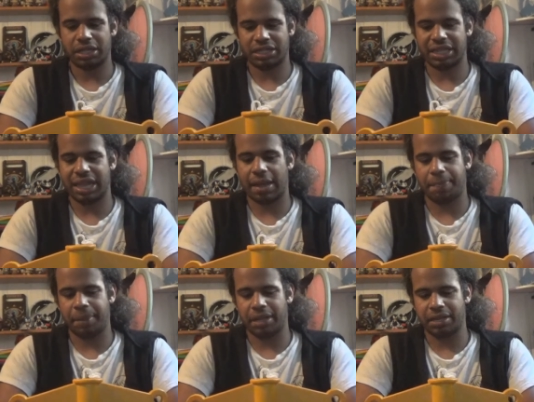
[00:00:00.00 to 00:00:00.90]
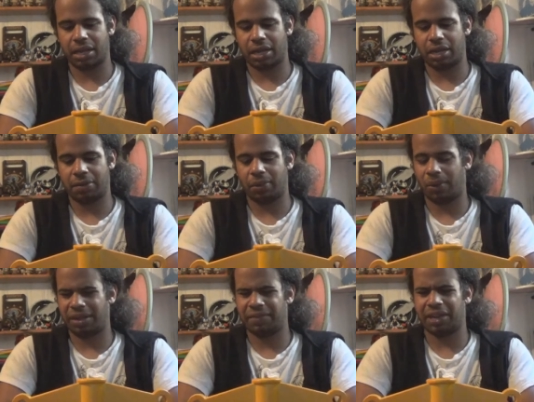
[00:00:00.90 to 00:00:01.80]
to see that bit. Um,
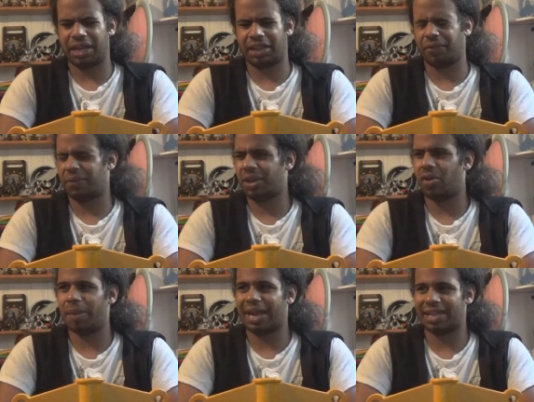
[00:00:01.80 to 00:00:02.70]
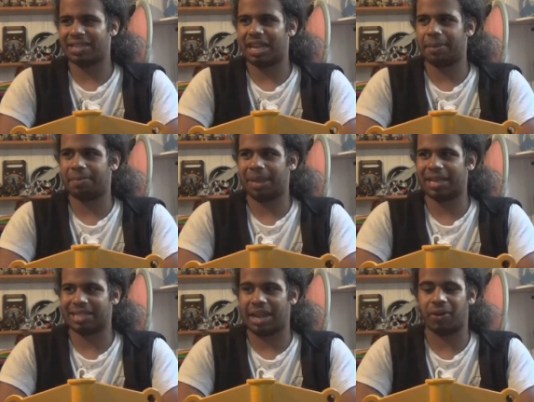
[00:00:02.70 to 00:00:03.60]
or even like if we go back in time and
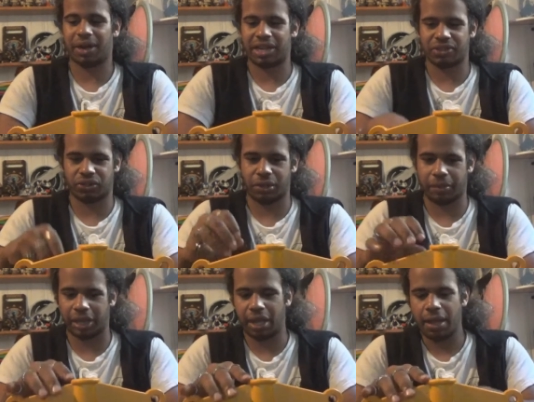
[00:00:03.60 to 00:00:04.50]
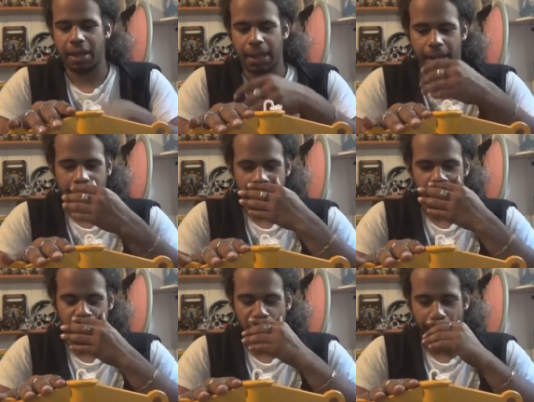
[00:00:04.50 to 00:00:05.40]
play as Eraqus or something.
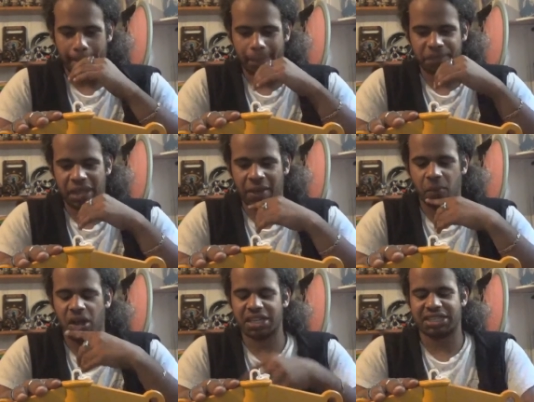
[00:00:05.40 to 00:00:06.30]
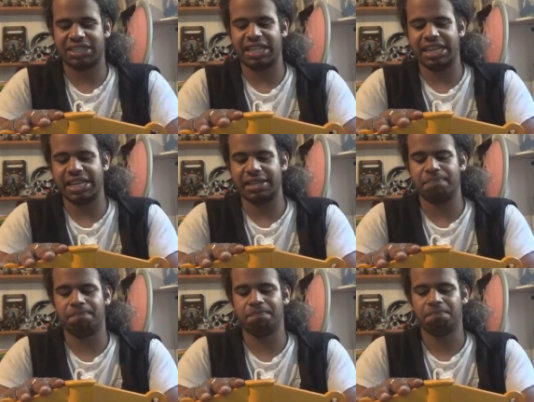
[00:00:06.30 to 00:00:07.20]
Um, I want to
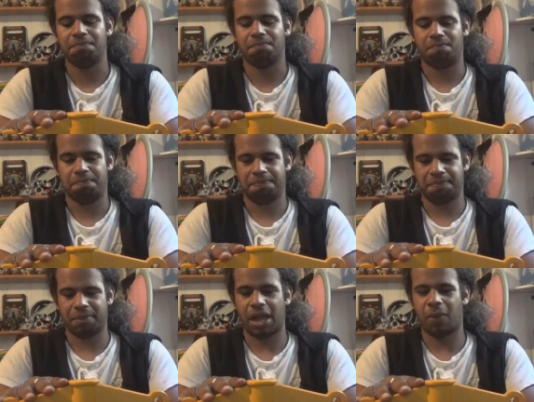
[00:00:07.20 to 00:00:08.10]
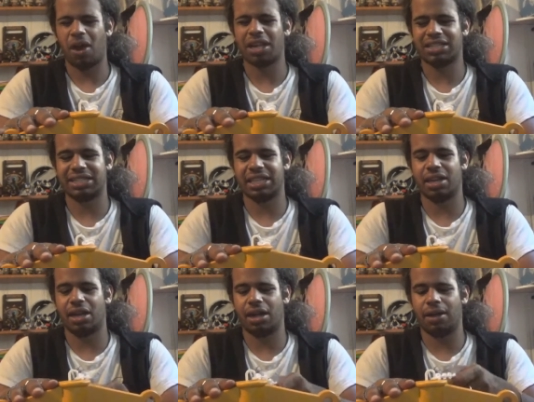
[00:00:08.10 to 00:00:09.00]
see. I want to
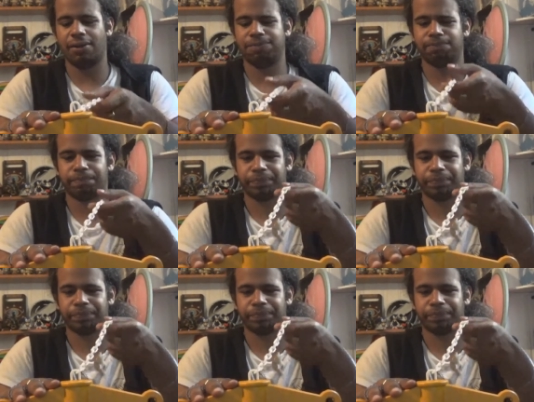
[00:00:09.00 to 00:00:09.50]
see. Uh,